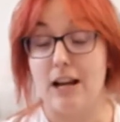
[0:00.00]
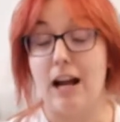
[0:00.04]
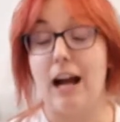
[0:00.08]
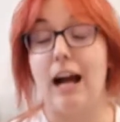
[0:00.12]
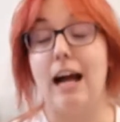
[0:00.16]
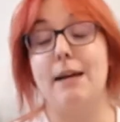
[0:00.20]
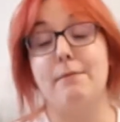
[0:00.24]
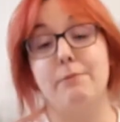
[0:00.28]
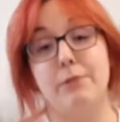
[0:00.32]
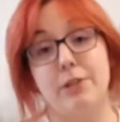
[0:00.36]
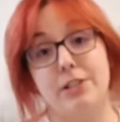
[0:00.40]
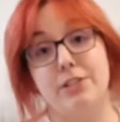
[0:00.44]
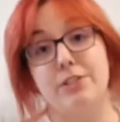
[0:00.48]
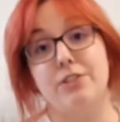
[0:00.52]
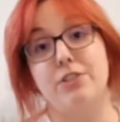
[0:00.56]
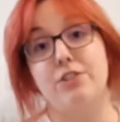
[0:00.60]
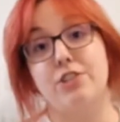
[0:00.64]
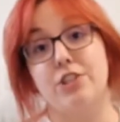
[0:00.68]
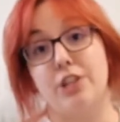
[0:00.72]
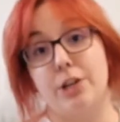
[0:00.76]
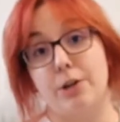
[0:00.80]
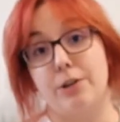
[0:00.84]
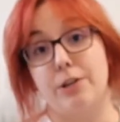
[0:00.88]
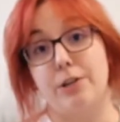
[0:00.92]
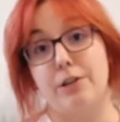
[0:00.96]
I'm going to
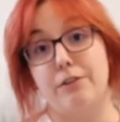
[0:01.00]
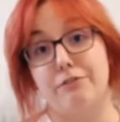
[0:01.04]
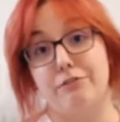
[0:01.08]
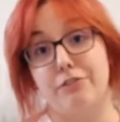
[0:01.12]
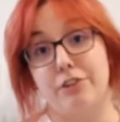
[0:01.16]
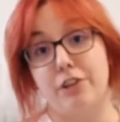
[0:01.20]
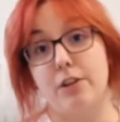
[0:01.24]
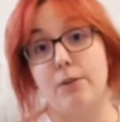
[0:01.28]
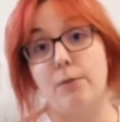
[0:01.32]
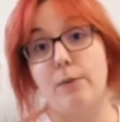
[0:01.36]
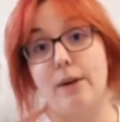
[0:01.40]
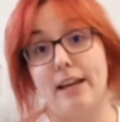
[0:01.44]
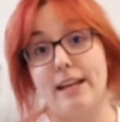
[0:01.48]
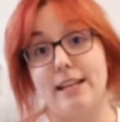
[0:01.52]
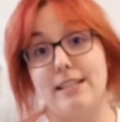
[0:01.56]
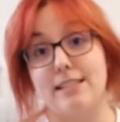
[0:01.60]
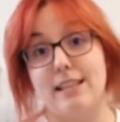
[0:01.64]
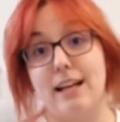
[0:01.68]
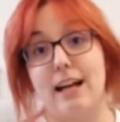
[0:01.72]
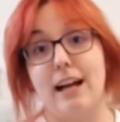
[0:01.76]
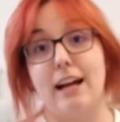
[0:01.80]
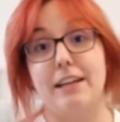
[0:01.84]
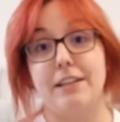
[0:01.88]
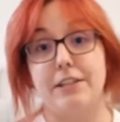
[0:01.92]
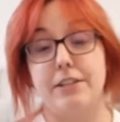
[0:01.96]
show you a few ways
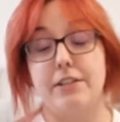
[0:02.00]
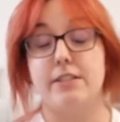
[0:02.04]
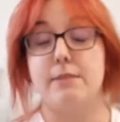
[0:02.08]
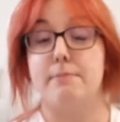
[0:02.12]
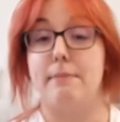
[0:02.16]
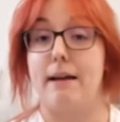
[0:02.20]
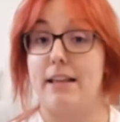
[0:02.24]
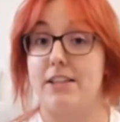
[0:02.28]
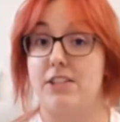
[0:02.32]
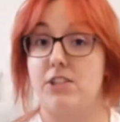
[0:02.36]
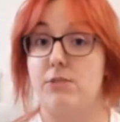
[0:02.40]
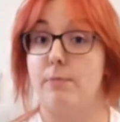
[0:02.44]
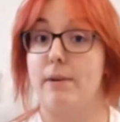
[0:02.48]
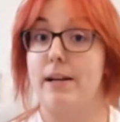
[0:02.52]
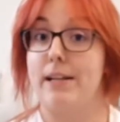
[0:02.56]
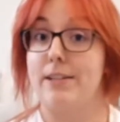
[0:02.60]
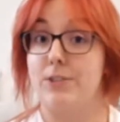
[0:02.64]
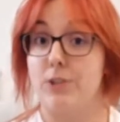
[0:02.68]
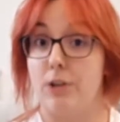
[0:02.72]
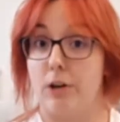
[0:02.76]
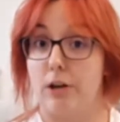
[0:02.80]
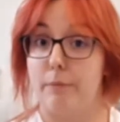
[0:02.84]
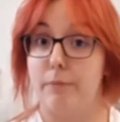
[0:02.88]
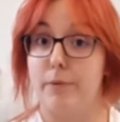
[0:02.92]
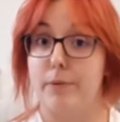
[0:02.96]
that I use maths for my
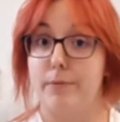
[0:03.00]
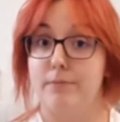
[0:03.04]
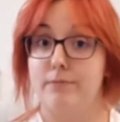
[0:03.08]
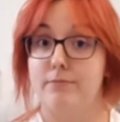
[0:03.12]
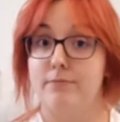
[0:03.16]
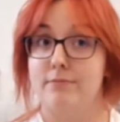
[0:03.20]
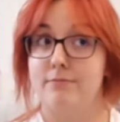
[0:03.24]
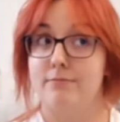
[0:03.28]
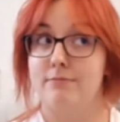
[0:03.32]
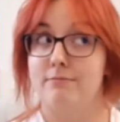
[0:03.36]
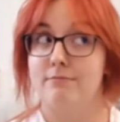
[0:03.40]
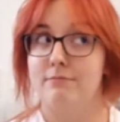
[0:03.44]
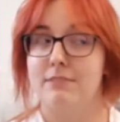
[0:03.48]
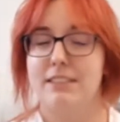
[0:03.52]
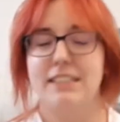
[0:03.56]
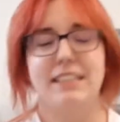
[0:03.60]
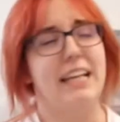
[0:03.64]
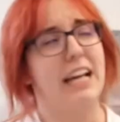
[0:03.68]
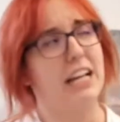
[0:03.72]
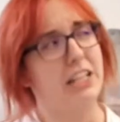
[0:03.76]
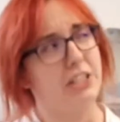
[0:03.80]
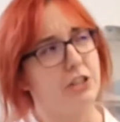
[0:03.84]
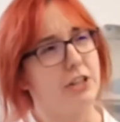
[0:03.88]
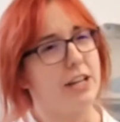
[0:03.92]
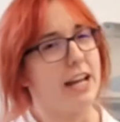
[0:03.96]
job.
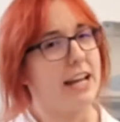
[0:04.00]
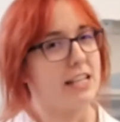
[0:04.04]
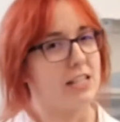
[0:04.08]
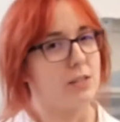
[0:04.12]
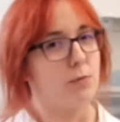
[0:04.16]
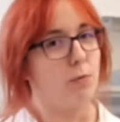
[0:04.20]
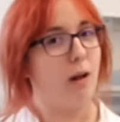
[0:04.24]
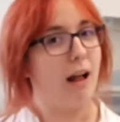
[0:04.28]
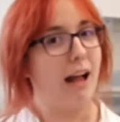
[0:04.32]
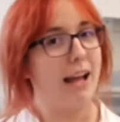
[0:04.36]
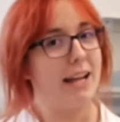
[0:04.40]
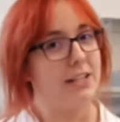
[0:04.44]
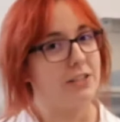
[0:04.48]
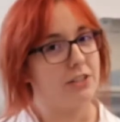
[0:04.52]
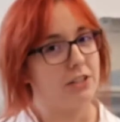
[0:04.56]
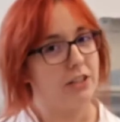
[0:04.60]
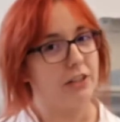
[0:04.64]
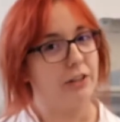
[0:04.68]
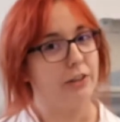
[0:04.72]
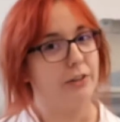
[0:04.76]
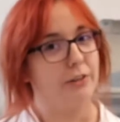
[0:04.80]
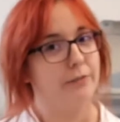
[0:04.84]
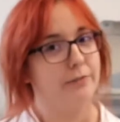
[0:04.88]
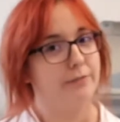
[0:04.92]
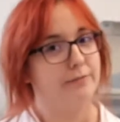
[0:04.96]
Can you guess what I
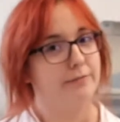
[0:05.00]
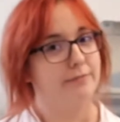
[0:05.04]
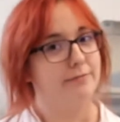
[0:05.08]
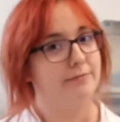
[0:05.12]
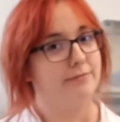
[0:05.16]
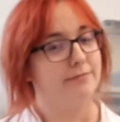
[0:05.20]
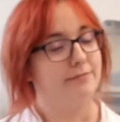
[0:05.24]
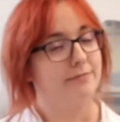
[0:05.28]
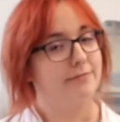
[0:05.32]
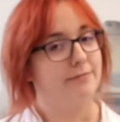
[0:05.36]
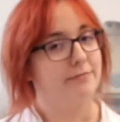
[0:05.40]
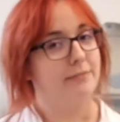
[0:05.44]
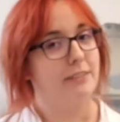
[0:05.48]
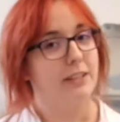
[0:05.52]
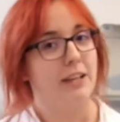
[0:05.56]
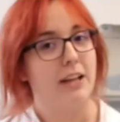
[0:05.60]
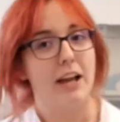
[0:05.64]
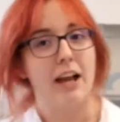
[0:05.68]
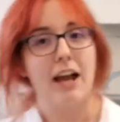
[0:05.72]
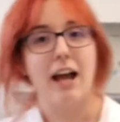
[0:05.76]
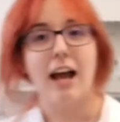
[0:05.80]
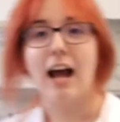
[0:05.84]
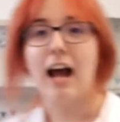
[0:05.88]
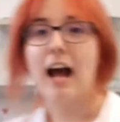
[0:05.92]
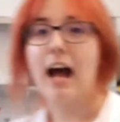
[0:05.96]
do?
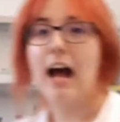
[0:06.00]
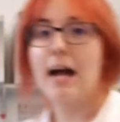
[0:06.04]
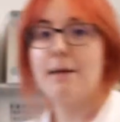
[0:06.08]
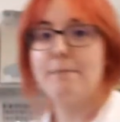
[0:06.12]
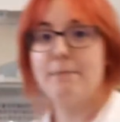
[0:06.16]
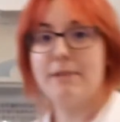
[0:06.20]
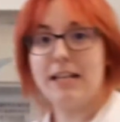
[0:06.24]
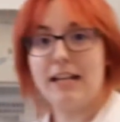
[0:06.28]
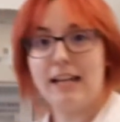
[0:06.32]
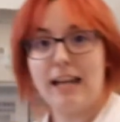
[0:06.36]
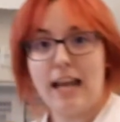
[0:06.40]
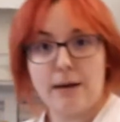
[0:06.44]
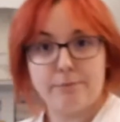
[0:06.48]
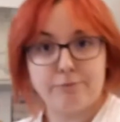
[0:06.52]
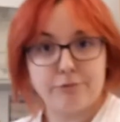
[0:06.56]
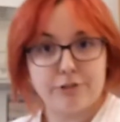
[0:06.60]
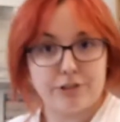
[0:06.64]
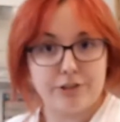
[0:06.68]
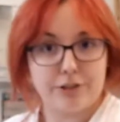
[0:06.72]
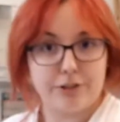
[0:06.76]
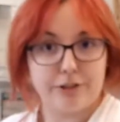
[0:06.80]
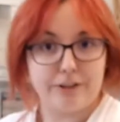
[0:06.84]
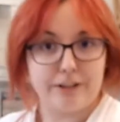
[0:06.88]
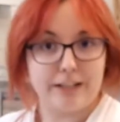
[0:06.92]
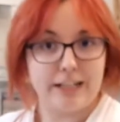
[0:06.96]
I'm in a
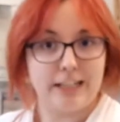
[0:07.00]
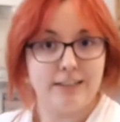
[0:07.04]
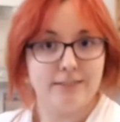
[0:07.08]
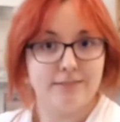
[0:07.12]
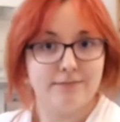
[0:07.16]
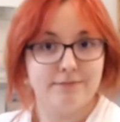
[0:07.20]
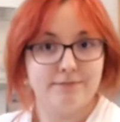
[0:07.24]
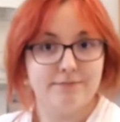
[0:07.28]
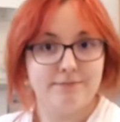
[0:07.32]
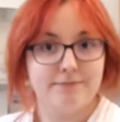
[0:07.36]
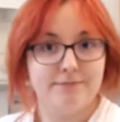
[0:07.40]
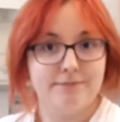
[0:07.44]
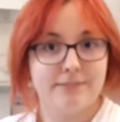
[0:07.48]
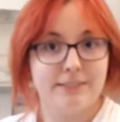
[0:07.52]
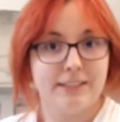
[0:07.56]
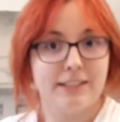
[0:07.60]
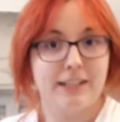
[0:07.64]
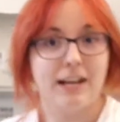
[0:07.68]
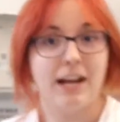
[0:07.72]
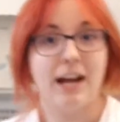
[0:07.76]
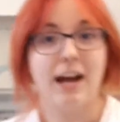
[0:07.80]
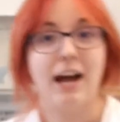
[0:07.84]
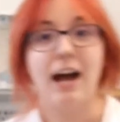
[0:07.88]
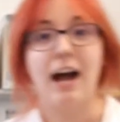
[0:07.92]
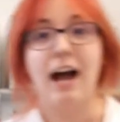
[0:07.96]
laboratory,
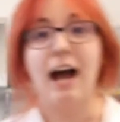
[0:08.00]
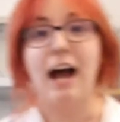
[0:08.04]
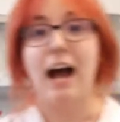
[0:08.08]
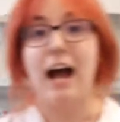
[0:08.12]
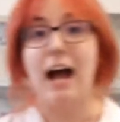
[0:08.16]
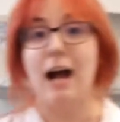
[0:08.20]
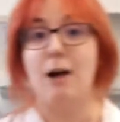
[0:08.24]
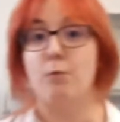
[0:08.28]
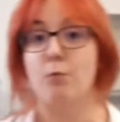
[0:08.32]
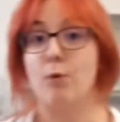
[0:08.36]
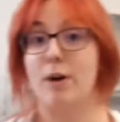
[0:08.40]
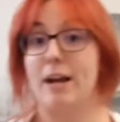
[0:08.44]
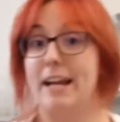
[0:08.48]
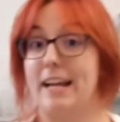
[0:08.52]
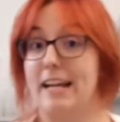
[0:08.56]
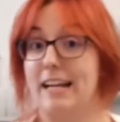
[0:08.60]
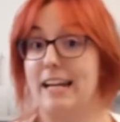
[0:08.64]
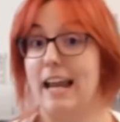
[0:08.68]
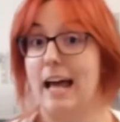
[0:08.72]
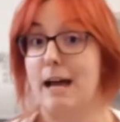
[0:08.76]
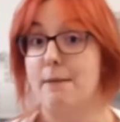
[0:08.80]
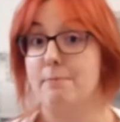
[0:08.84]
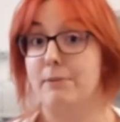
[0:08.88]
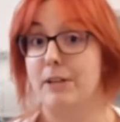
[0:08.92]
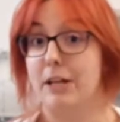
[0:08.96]
I'm wearing a
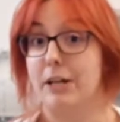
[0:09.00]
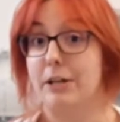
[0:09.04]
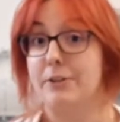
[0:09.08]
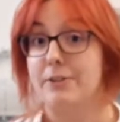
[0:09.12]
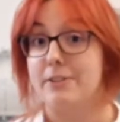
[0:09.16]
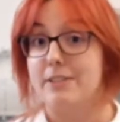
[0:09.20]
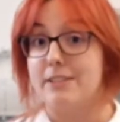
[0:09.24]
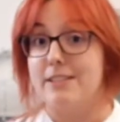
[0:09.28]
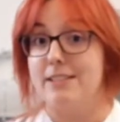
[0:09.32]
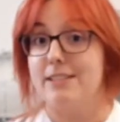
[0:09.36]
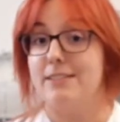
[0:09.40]
lab coat,